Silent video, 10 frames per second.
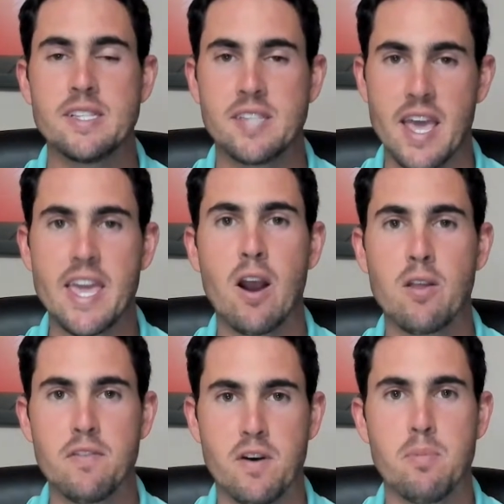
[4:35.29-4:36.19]
Take care of
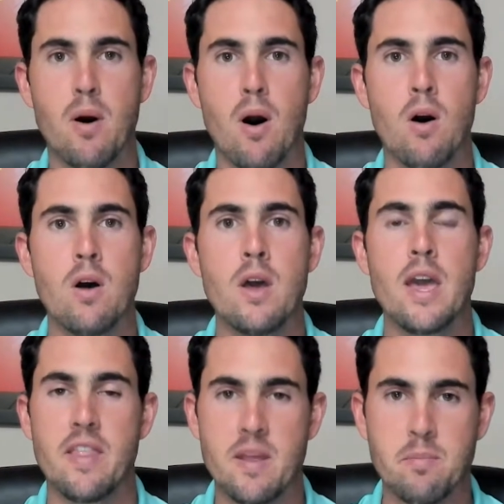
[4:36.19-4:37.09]
the football
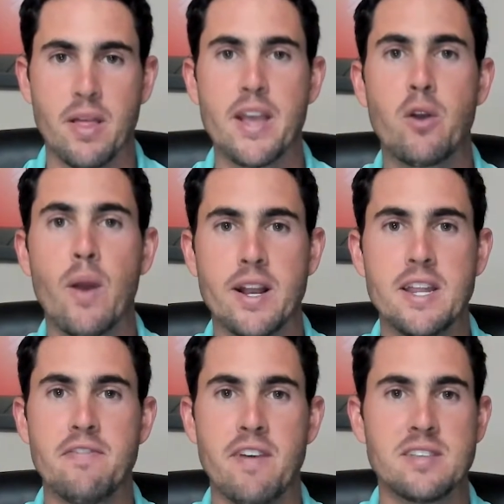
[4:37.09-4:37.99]
and then play great
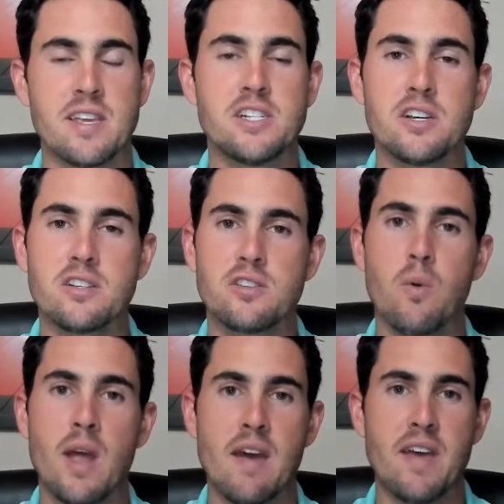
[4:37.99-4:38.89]
defense. They just
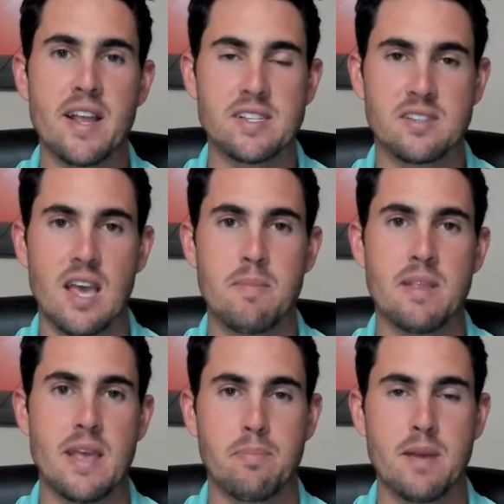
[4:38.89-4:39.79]
don't have that
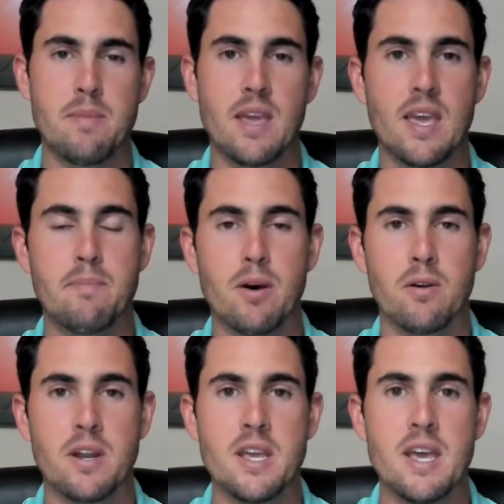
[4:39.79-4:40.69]
excitement, that playmaking
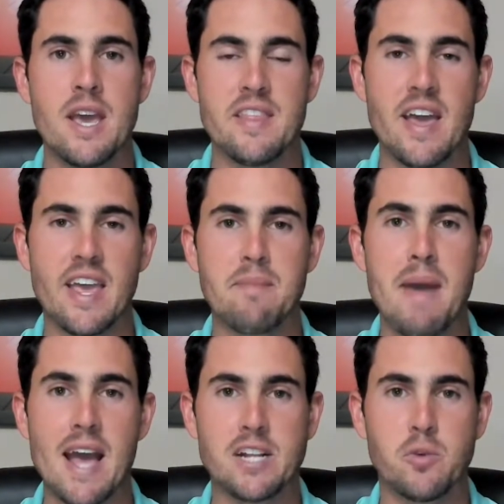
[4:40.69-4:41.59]
ability that can
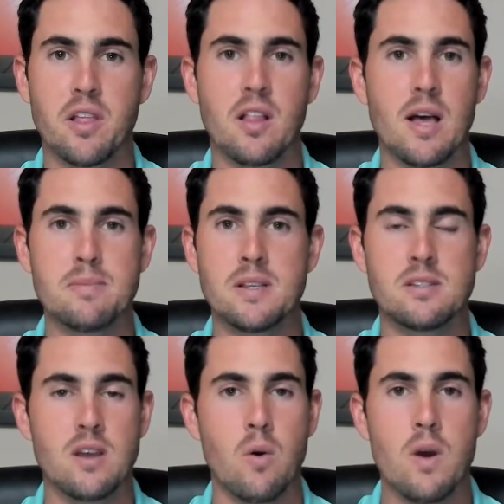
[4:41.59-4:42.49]
match with Clemson.
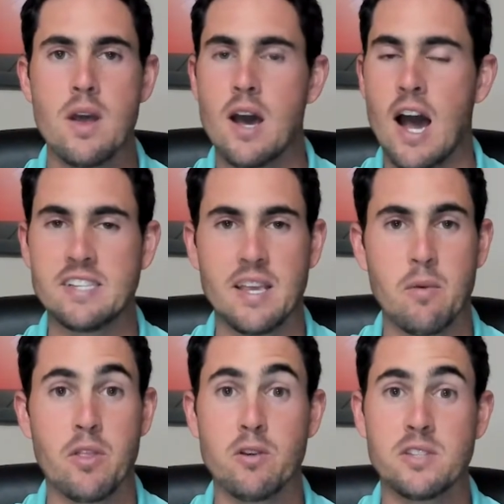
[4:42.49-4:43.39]
So I say
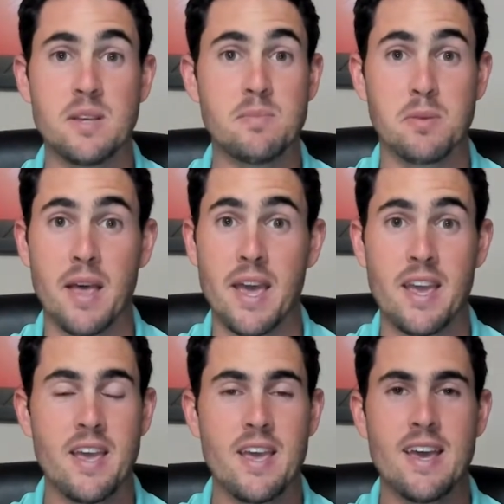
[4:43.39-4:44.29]
when those teams
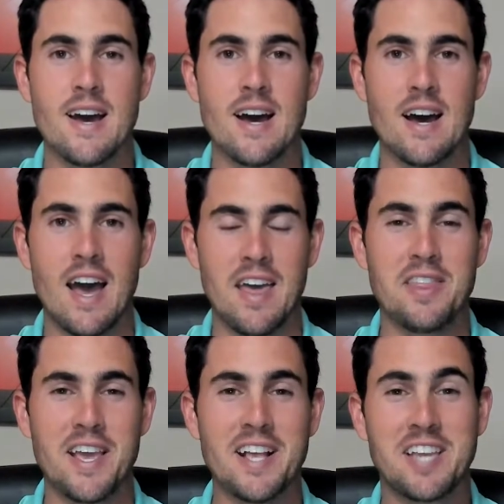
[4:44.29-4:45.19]
play, I
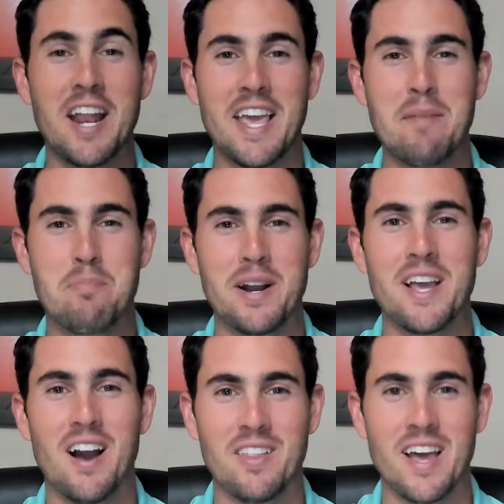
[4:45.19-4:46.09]
think it's going to get pretty
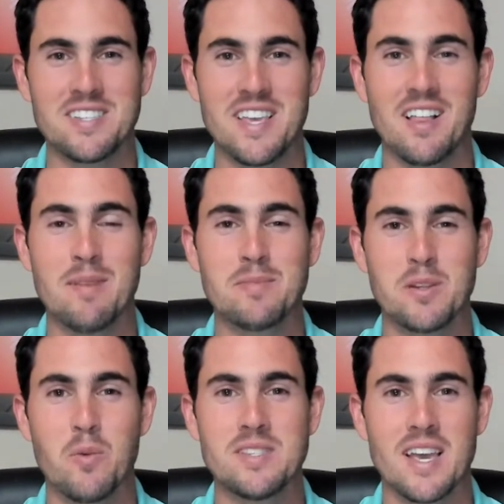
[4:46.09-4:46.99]
ugly. I see
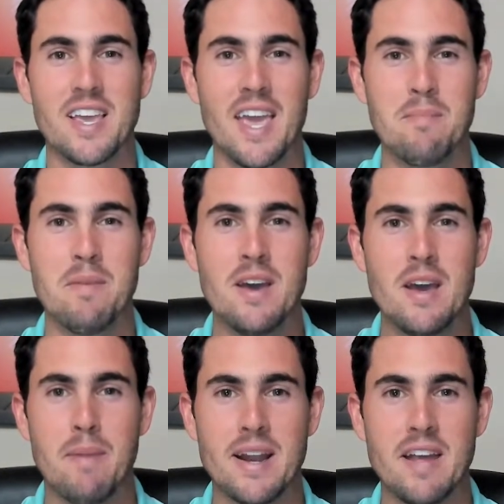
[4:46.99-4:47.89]
Clemson wins that game
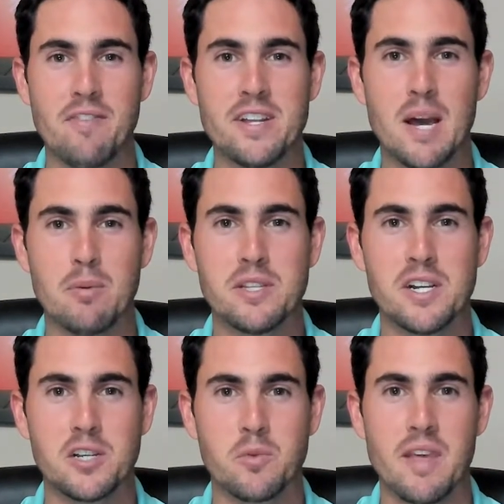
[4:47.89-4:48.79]
by definitely double
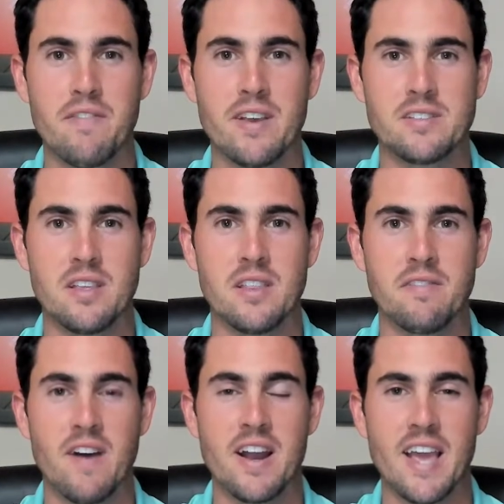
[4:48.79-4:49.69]
digits when they face the
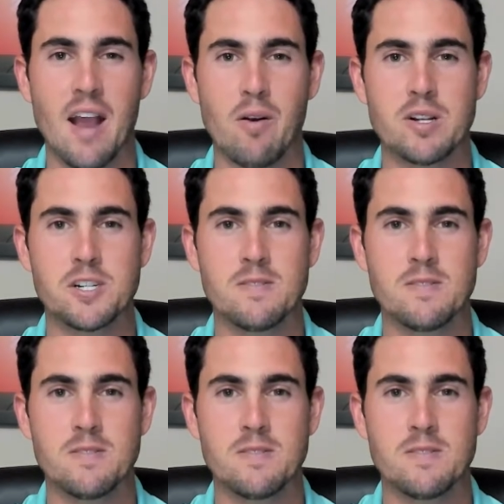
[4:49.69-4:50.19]
Fighting Irish.